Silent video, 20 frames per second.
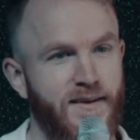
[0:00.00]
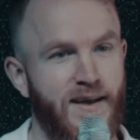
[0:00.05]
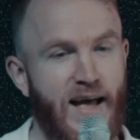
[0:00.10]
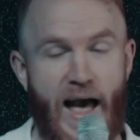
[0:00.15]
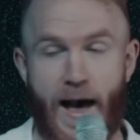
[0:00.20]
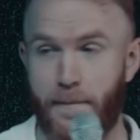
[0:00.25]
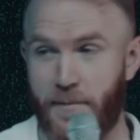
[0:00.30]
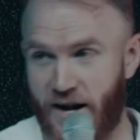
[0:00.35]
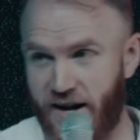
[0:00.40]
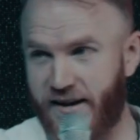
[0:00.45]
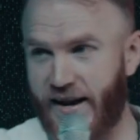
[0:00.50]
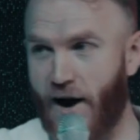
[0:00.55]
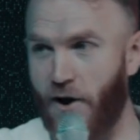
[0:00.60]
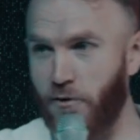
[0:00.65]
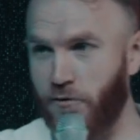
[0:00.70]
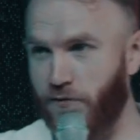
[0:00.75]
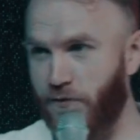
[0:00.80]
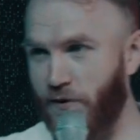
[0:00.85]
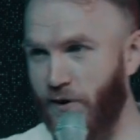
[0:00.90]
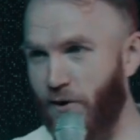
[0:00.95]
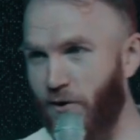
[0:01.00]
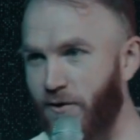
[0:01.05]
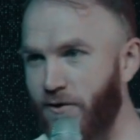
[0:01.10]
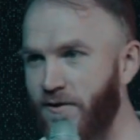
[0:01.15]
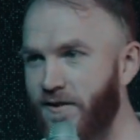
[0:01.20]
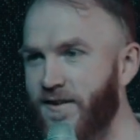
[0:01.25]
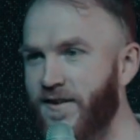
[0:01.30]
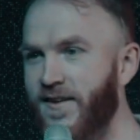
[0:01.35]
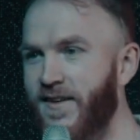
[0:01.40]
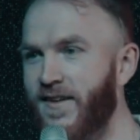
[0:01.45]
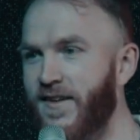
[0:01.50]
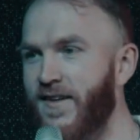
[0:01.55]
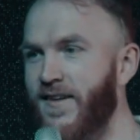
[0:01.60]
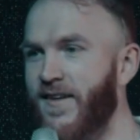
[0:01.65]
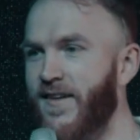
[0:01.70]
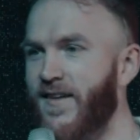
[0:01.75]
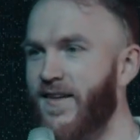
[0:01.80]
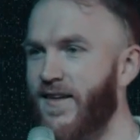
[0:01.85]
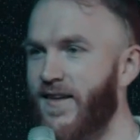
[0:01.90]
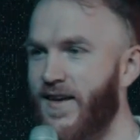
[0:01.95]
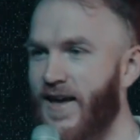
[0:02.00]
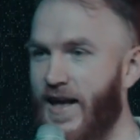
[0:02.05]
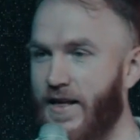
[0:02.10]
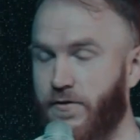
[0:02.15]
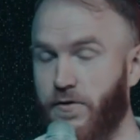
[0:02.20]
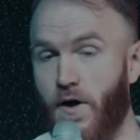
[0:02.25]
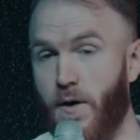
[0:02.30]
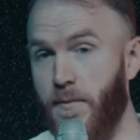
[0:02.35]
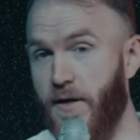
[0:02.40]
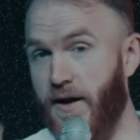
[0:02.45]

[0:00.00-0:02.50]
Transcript: I'm in Adairsville. And so I'm